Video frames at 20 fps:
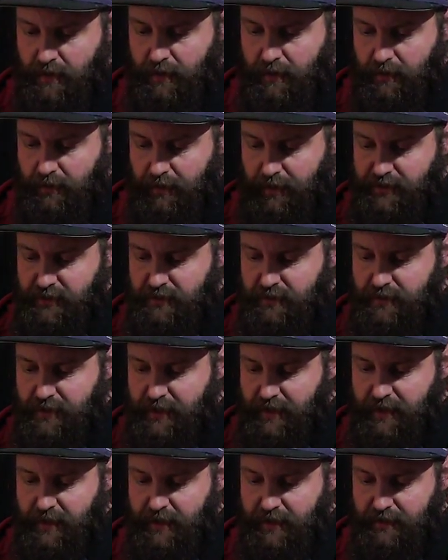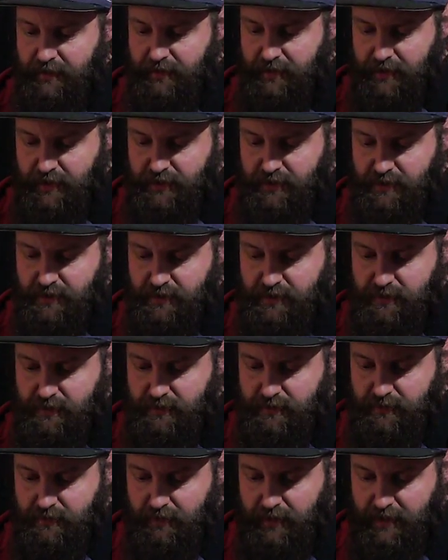I knew that an
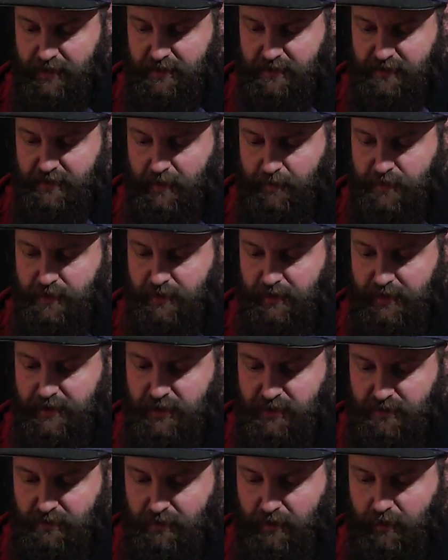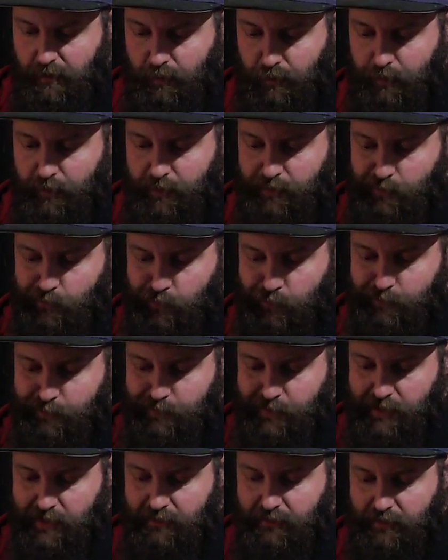exceptionally strong woman would
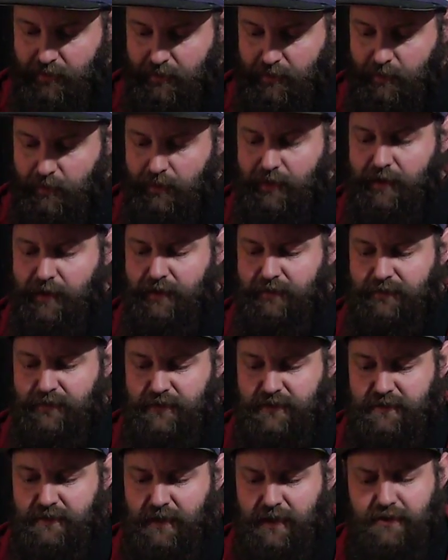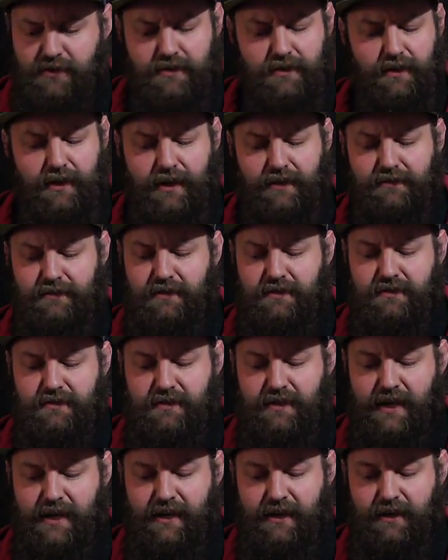be required for such an
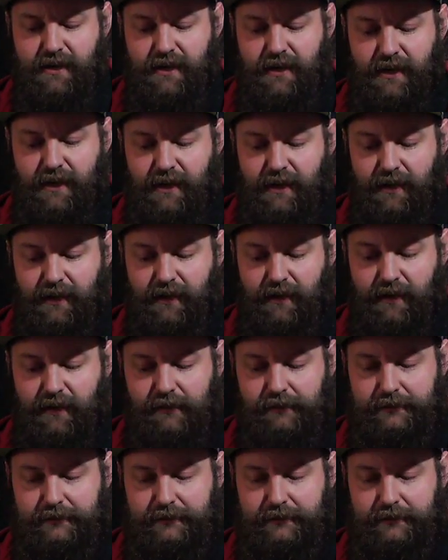undertaking,